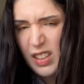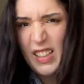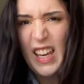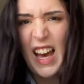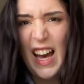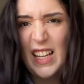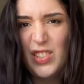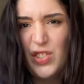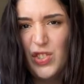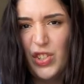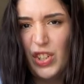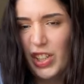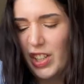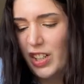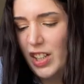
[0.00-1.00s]
Yeah, it's
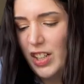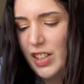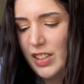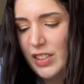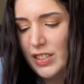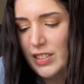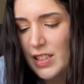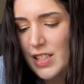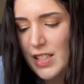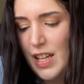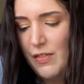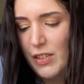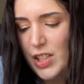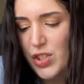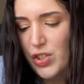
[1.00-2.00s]
sugar. It's
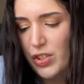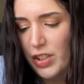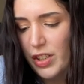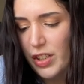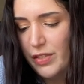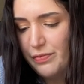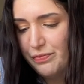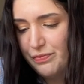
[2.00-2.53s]
definitely sugar.